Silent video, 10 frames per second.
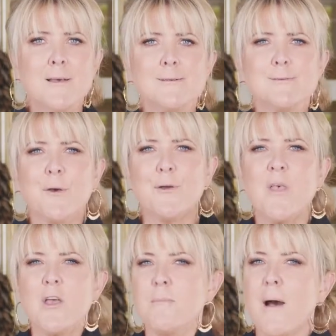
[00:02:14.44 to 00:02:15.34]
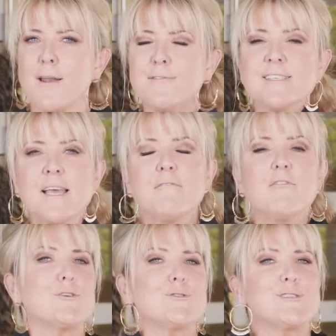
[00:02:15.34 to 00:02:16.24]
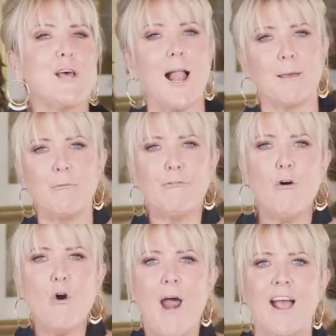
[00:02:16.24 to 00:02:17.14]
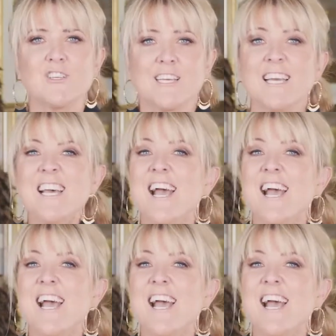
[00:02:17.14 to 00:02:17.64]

So you might have seen virtual styling before actually.